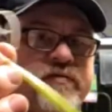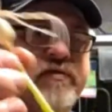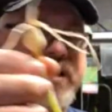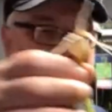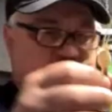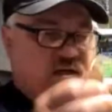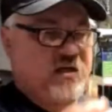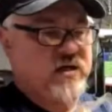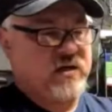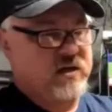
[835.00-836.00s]
fine
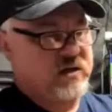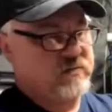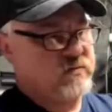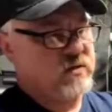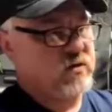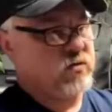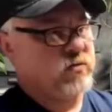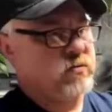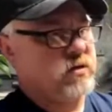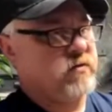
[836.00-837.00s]
in a
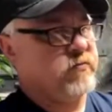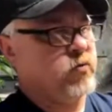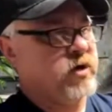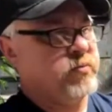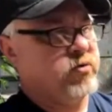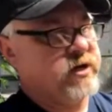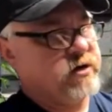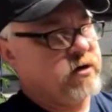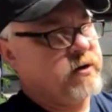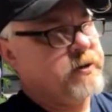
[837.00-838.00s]
40
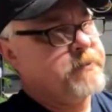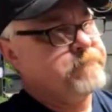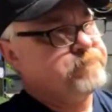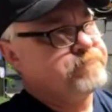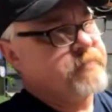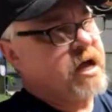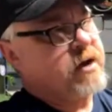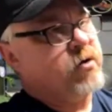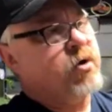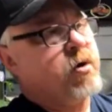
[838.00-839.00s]
breeder. I
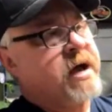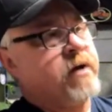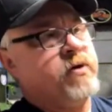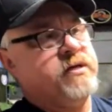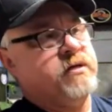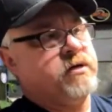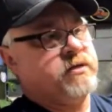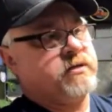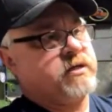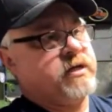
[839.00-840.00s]
don't know how it
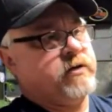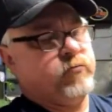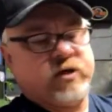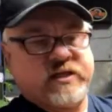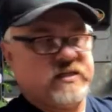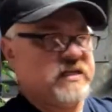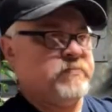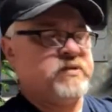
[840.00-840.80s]
does in a really deep